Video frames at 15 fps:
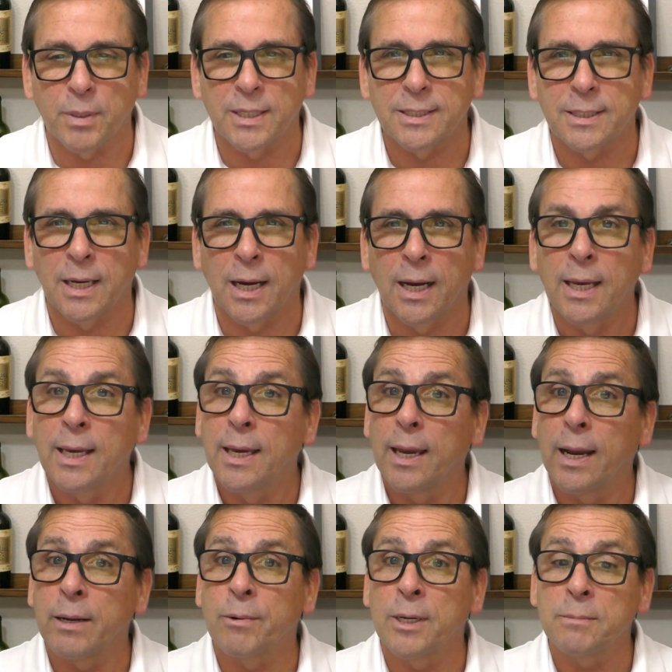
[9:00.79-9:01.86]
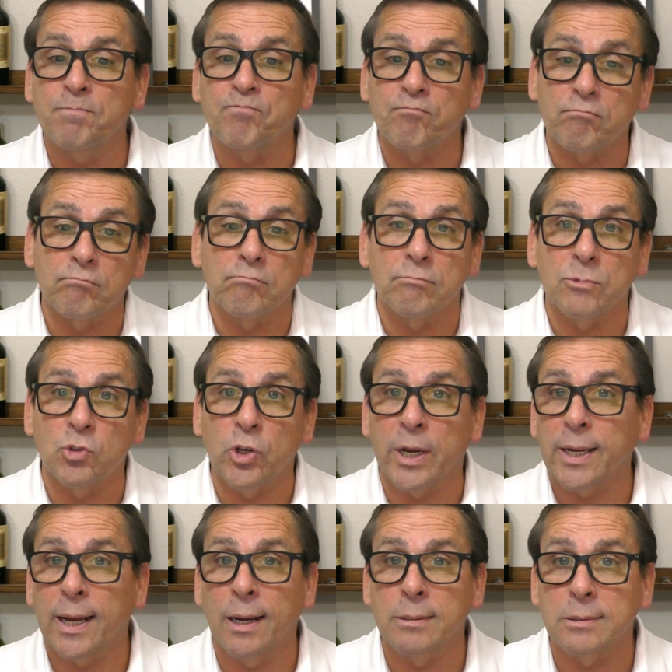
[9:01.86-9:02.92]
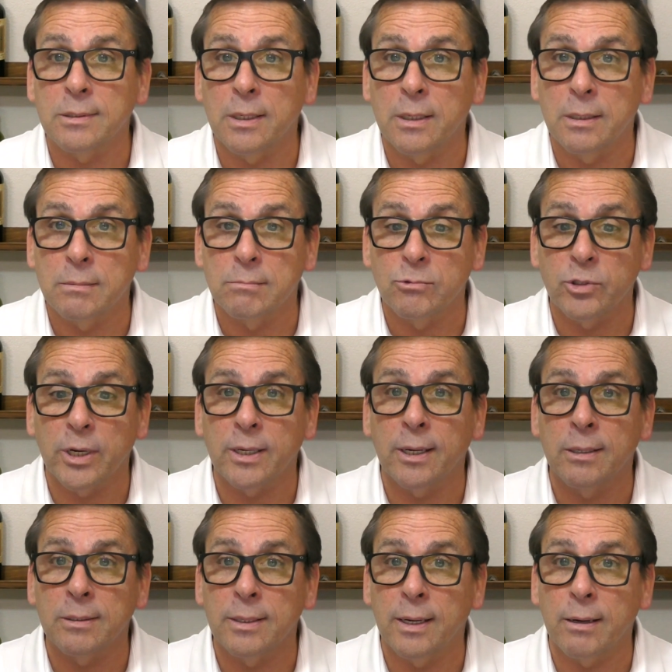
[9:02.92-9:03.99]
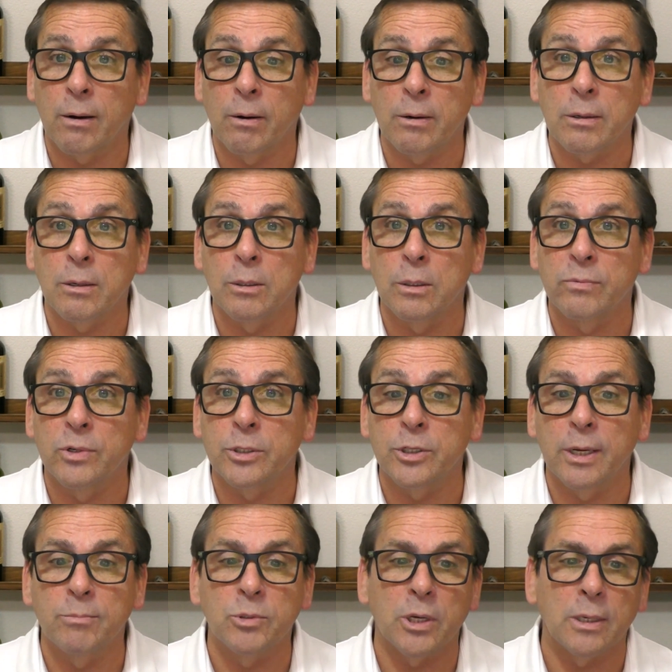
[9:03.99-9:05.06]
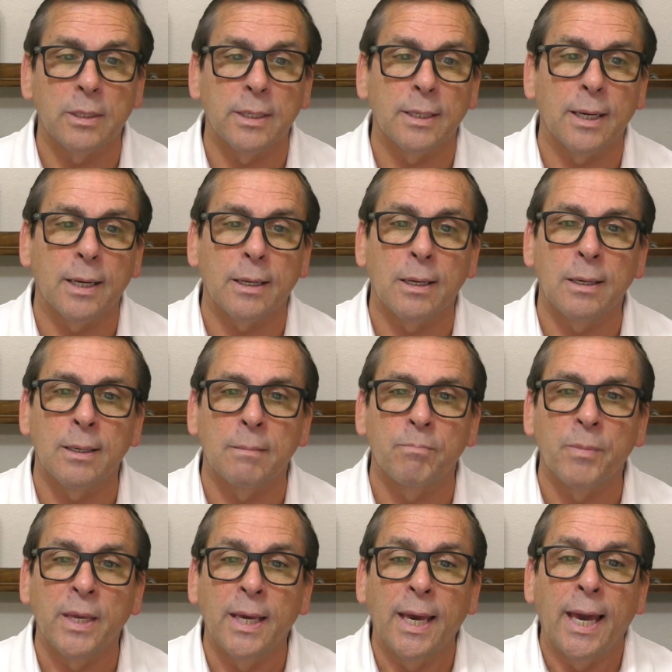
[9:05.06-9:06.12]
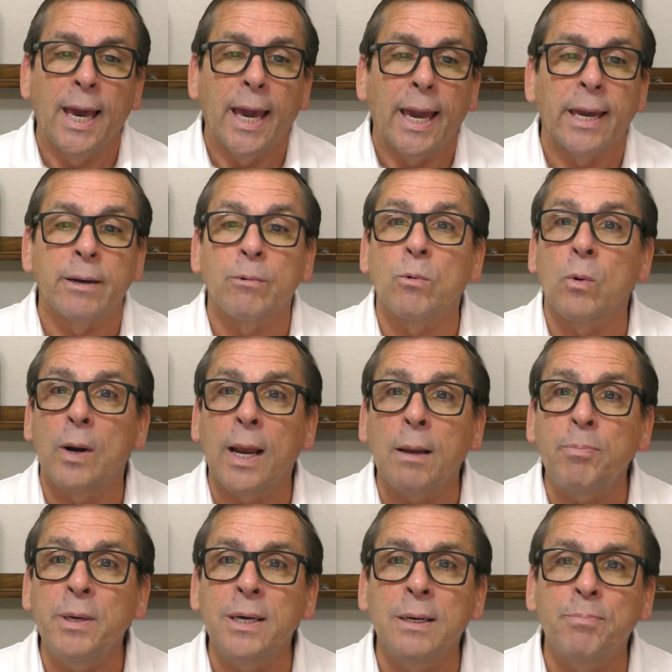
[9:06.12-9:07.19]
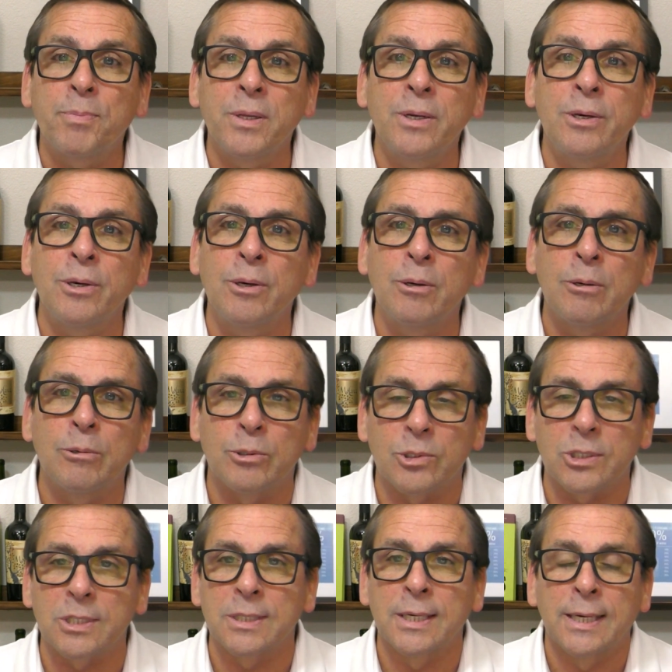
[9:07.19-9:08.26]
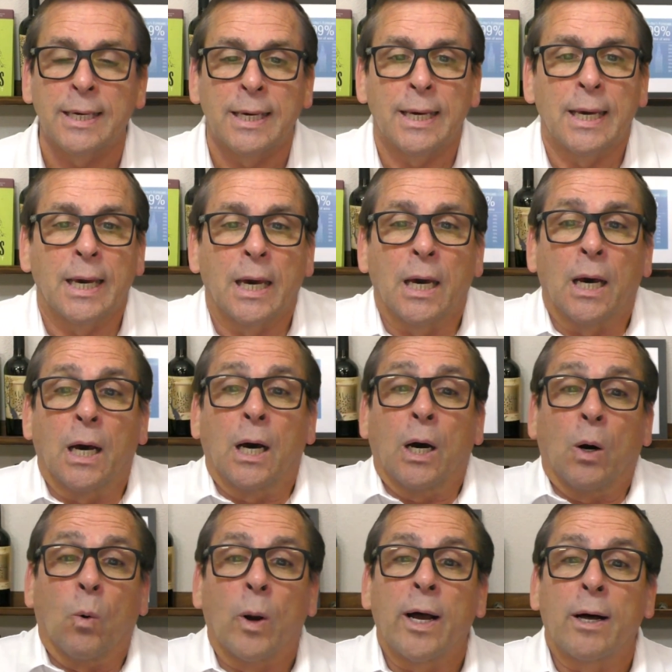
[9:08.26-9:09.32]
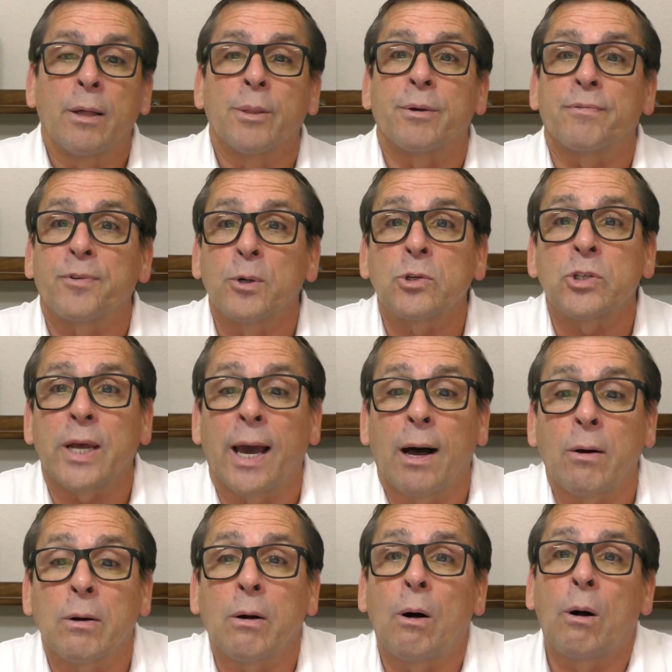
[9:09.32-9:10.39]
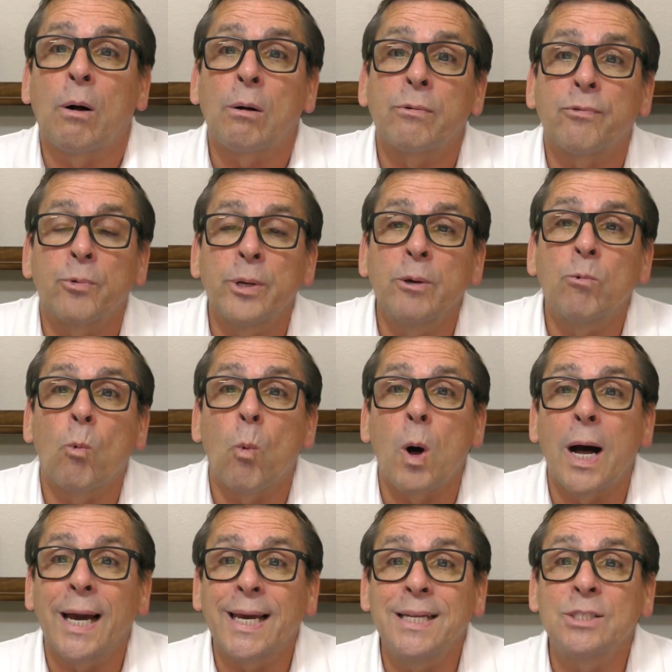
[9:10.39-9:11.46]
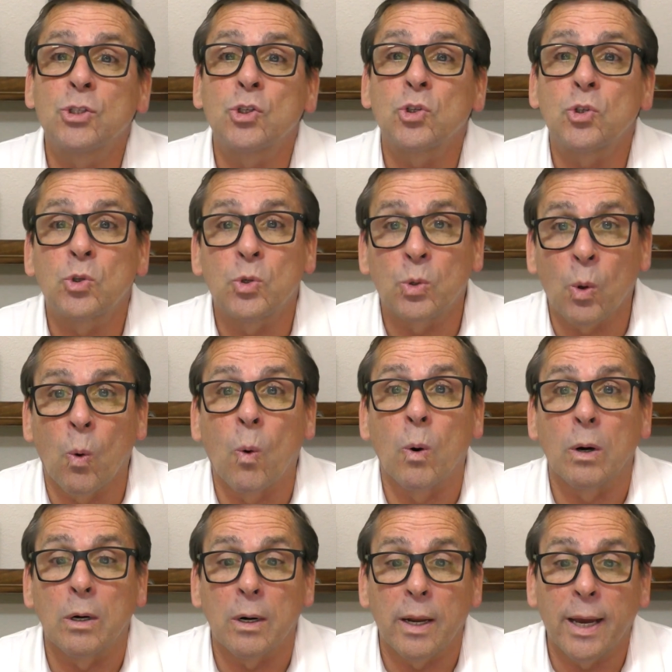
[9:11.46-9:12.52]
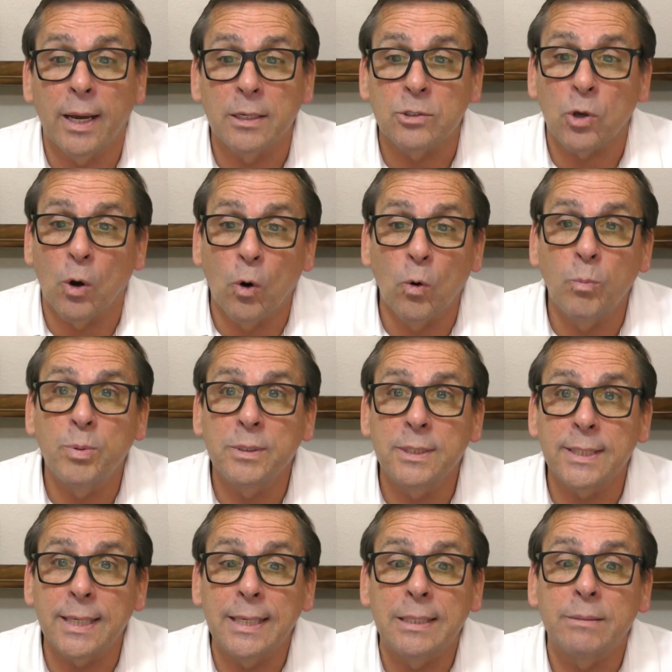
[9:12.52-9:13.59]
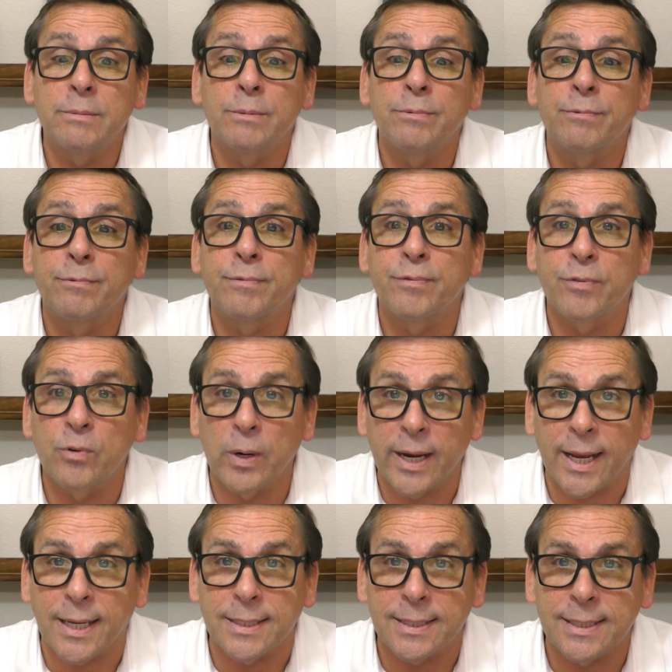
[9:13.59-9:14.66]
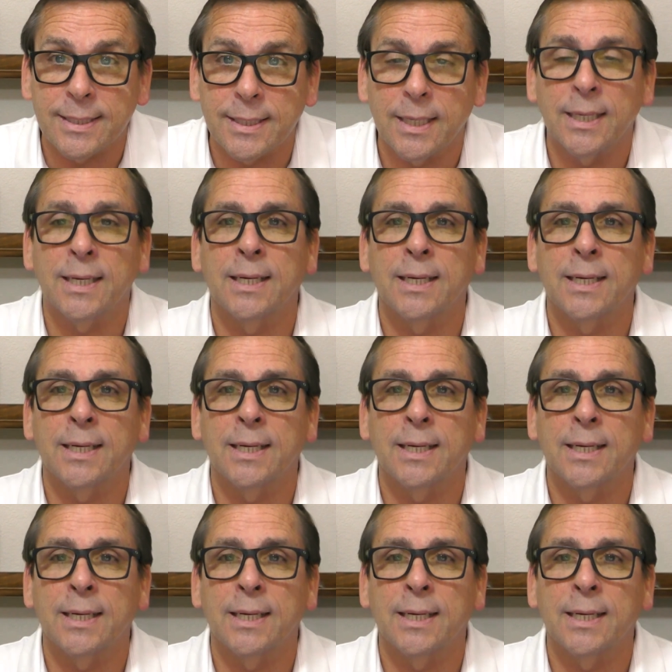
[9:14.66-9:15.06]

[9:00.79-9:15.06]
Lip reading: But anyway, check out that article over at jamessuckling.com. And wrapping up the news. Well, the first alcohol-free wine store has opened in France.